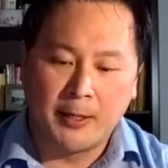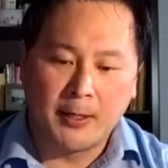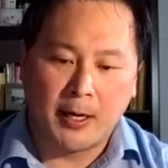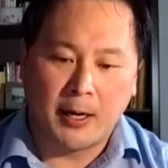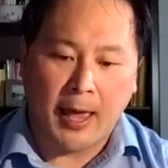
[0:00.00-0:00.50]

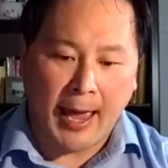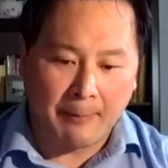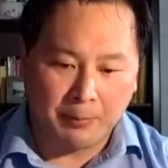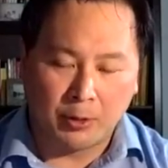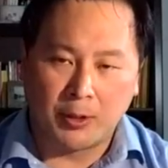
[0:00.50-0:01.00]

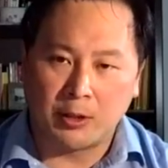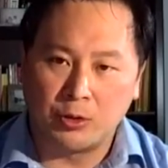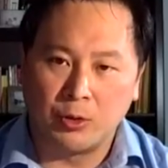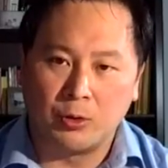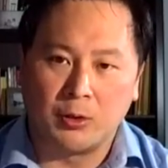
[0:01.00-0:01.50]
Apple and
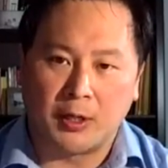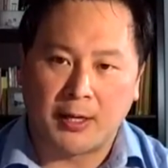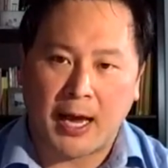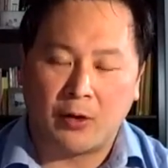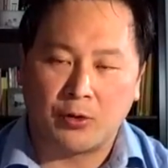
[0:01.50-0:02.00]
Google
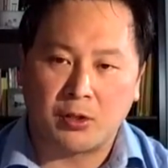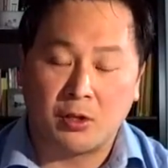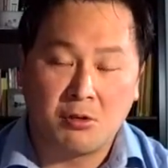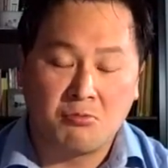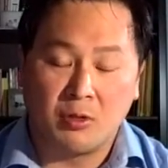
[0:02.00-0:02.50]
announced
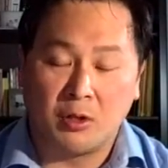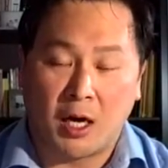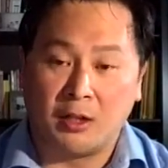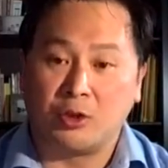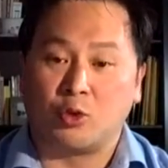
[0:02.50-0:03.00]

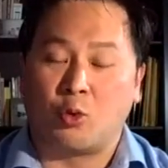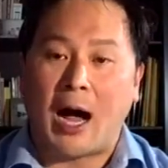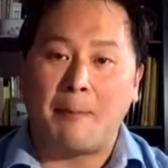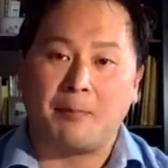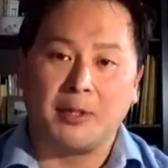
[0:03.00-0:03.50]
a
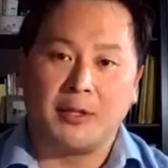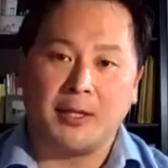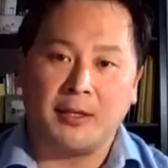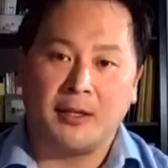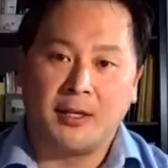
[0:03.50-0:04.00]

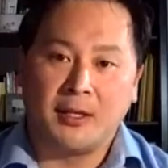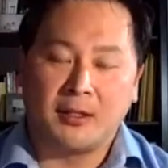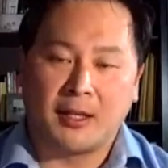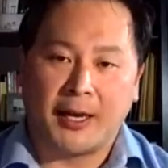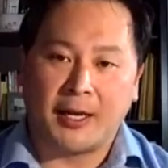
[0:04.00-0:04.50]
duopoly
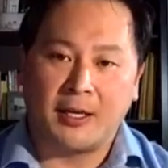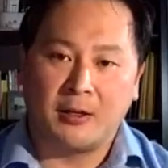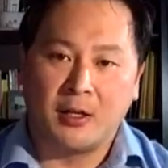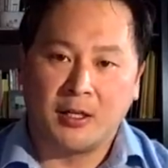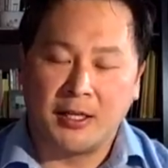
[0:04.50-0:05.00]
like
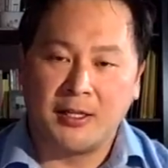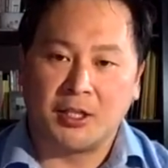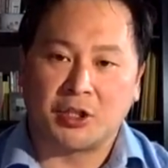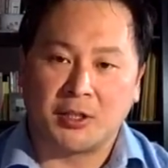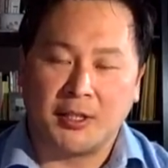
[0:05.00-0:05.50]

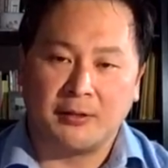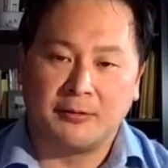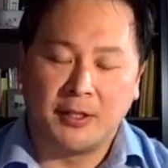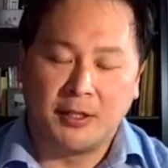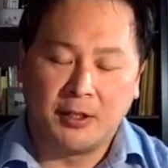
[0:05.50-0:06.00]
initiative
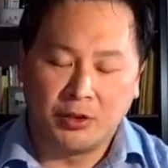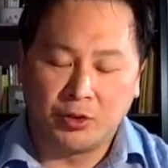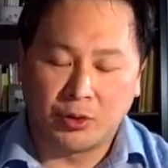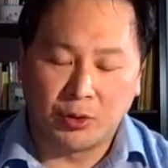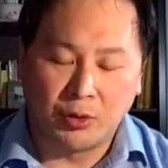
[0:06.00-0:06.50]

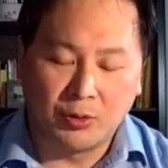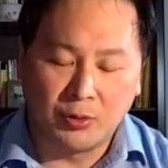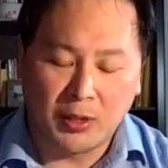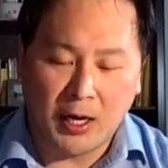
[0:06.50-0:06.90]
to